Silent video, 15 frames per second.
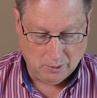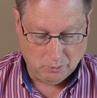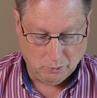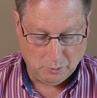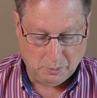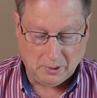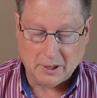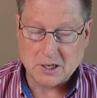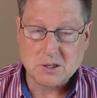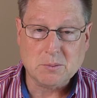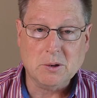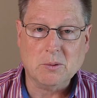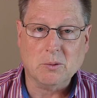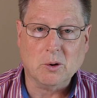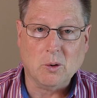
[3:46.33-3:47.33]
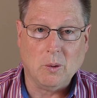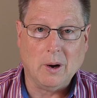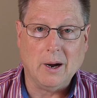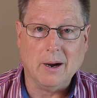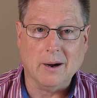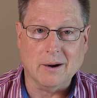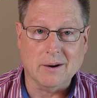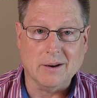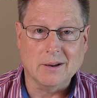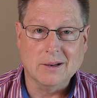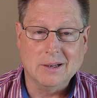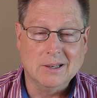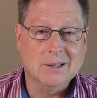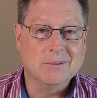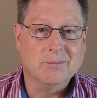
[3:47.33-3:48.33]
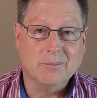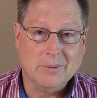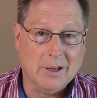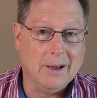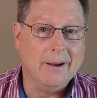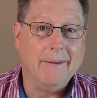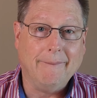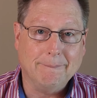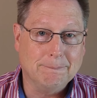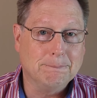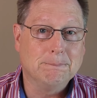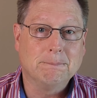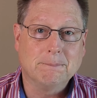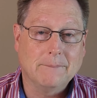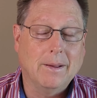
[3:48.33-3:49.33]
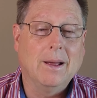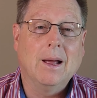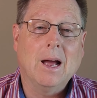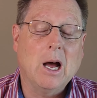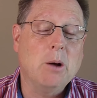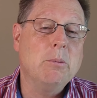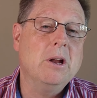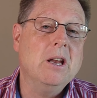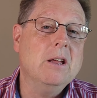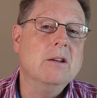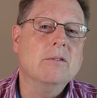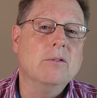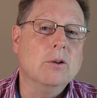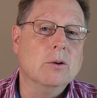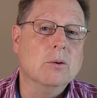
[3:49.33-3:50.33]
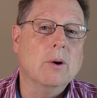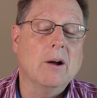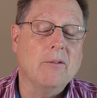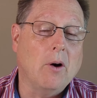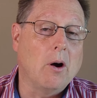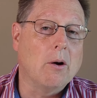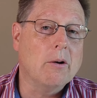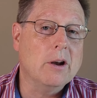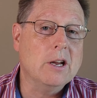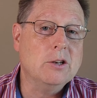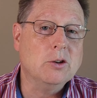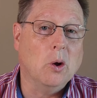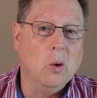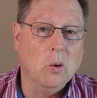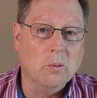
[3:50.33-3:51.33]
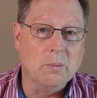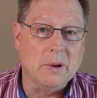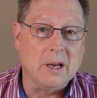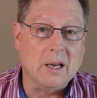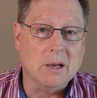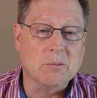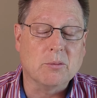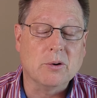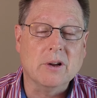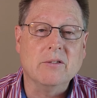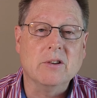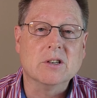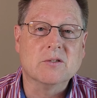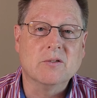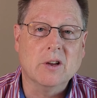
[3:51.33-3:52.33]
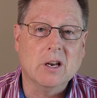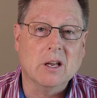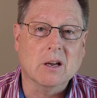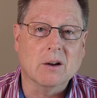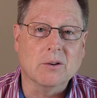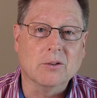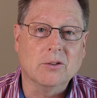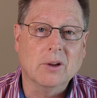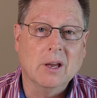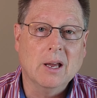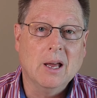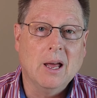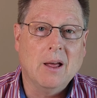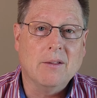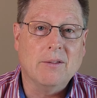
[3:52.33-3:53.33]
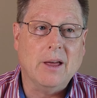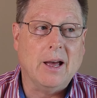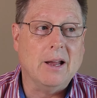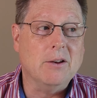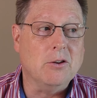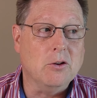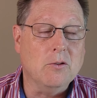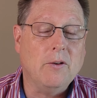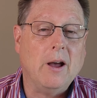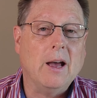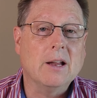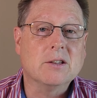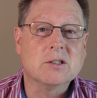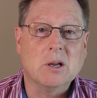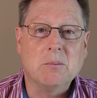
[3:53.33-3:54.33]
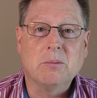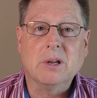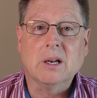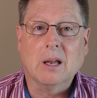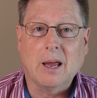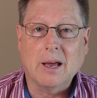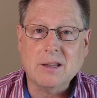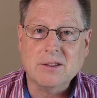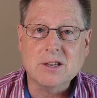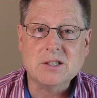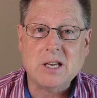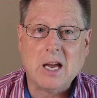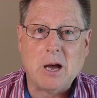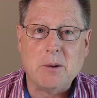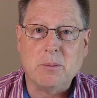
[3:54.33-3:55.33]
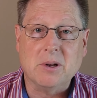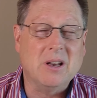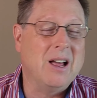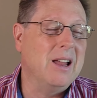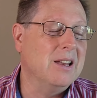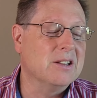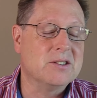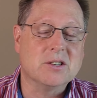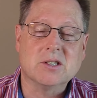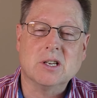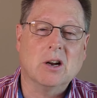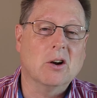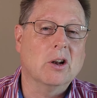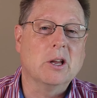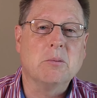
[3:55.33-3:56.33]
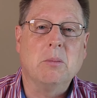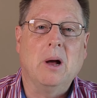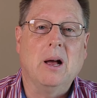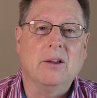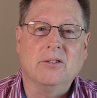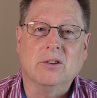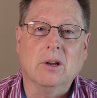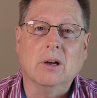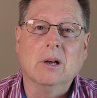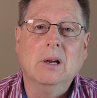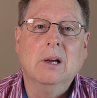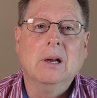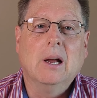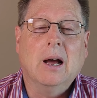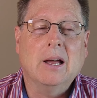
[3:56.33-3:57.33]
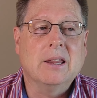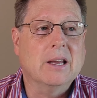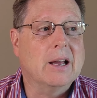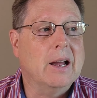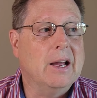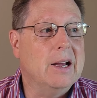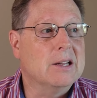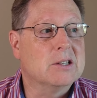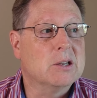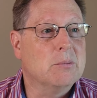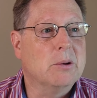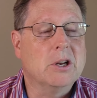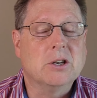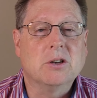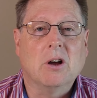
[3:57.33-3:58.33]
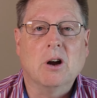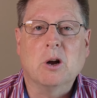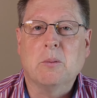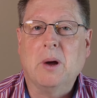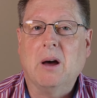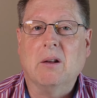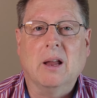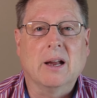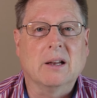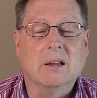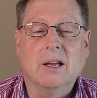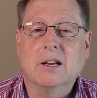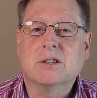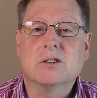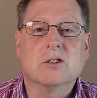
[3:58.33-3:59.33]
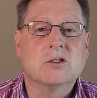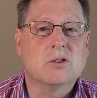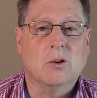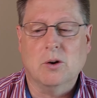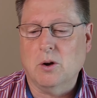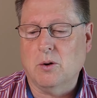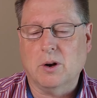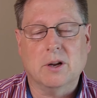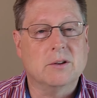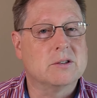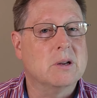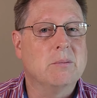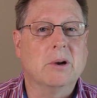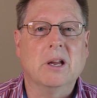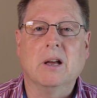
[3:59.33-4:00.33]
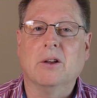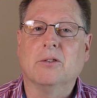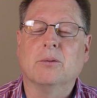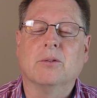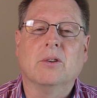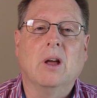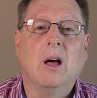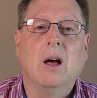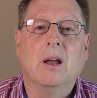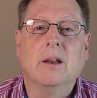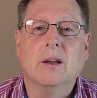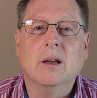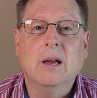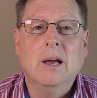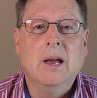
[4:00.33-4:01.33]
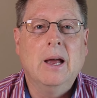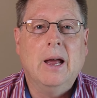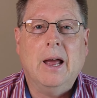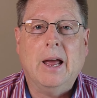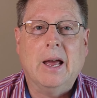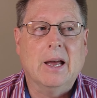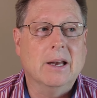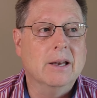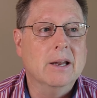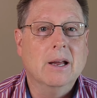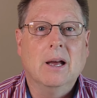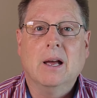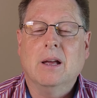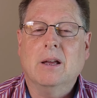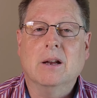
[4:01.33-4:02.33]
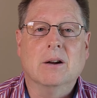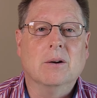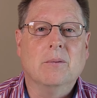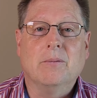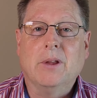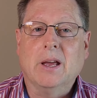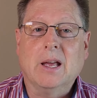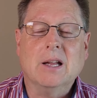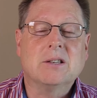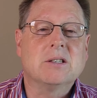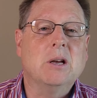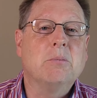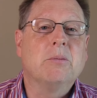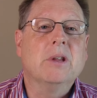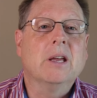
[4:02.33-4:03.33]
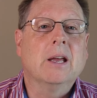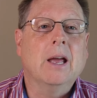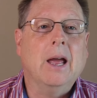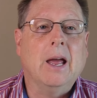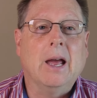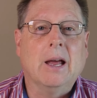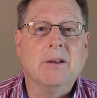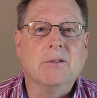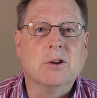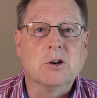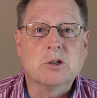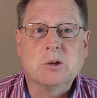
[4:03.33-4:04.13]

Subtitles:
Replacement required. Yeah. How many of you have already told me in previous videos that you've had something like this happen, not necessarily Mazda? I think I had somebody talk about like Lexus, Toyota, somebody else was a Honda, and they get something and there's a